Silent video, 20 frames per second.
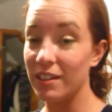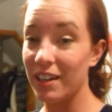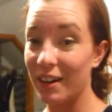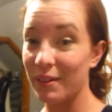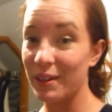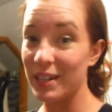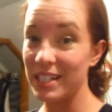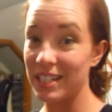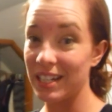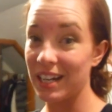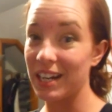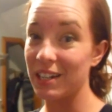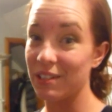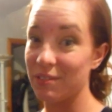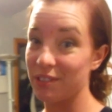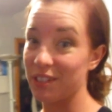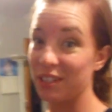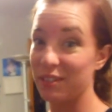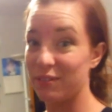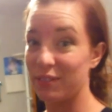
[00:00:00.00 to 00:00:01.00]
we're starting to
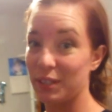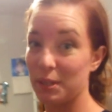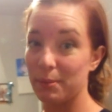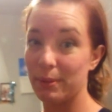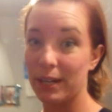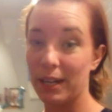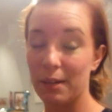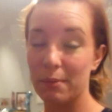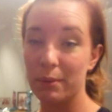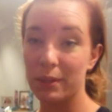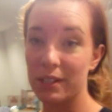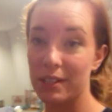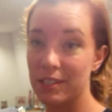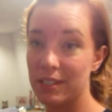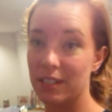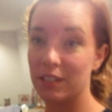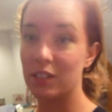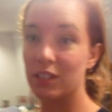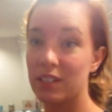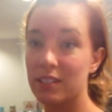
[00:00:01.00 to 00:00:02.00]
really feel bad because
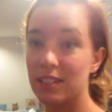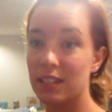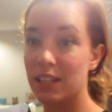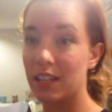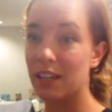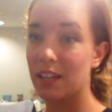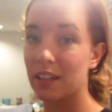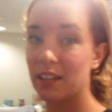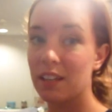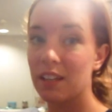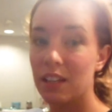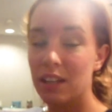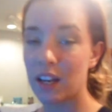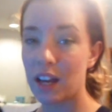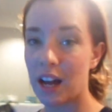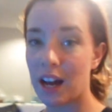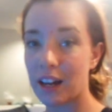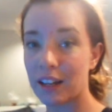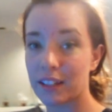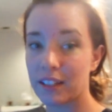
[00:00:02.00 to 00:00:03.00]
it looks like
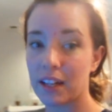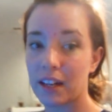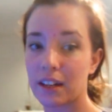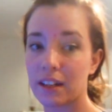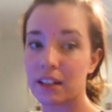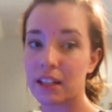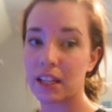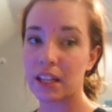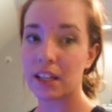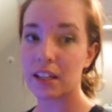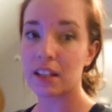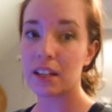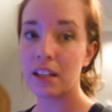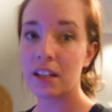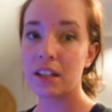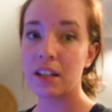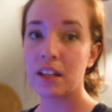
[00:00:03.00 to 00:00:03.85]
a young kid,